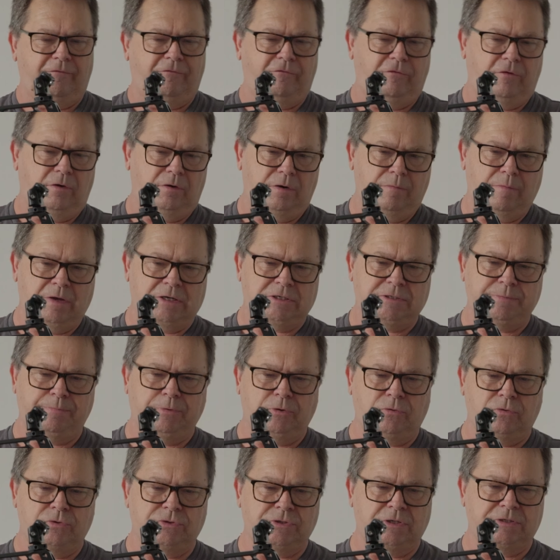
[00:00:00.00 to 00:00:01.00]
Very much
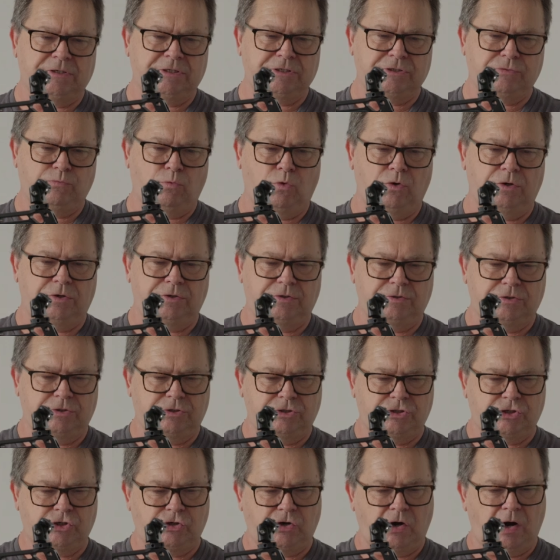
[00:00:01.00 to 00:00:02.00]
because I just wanted to
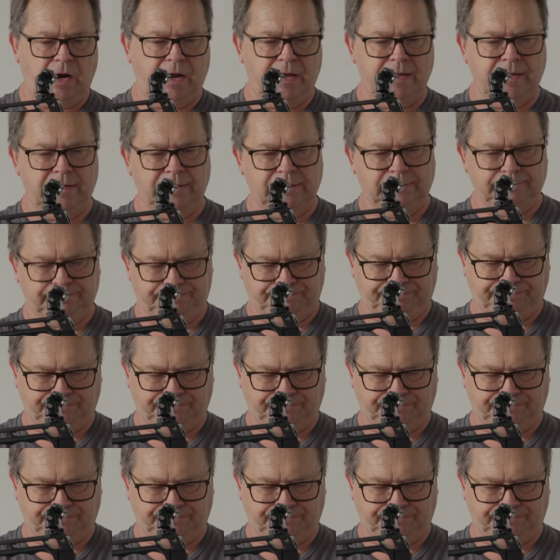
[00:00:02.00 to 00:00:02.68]
try it.